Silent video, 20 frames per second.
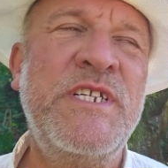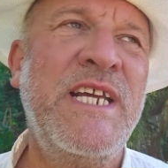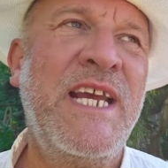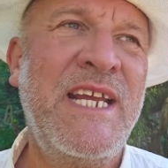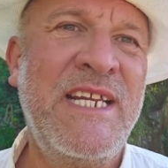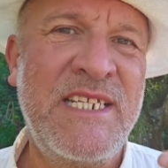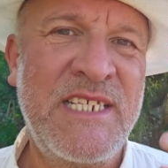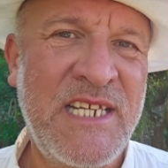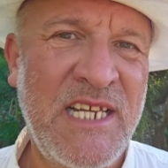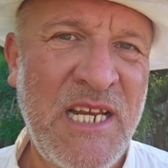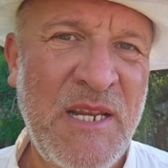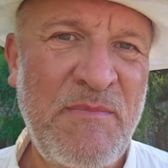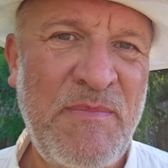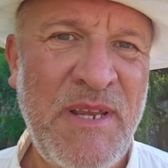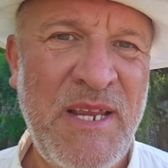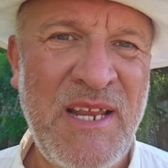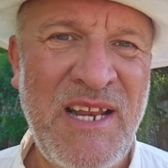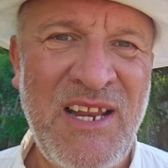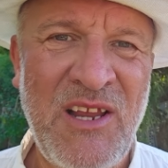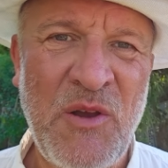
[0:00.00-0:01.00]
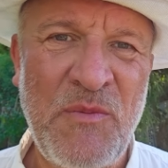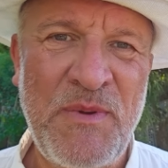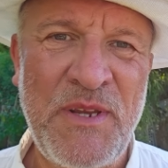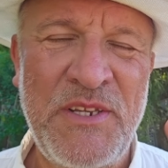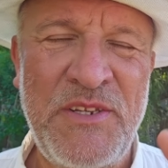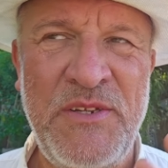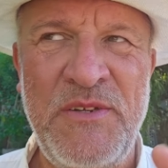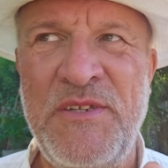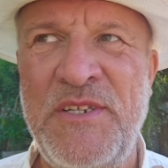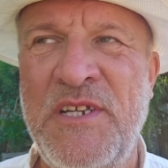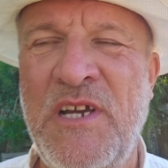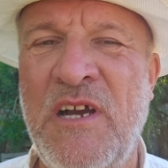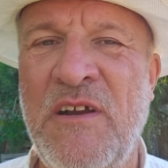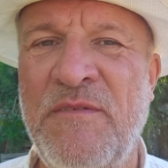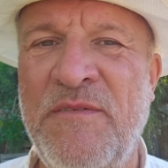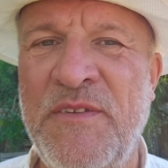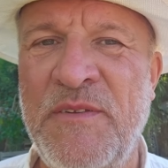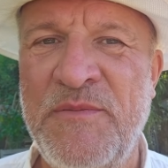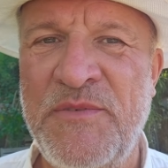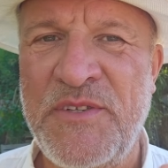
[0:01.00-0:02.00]
shade is going to be a little bit too
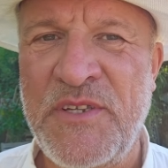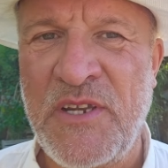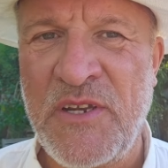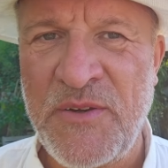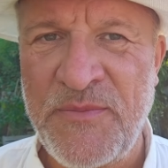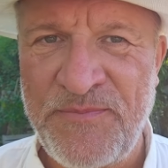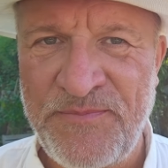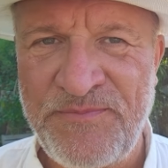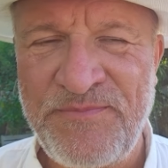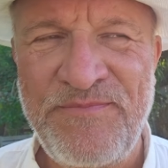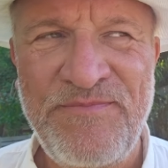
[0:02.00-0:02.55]
dark for them, so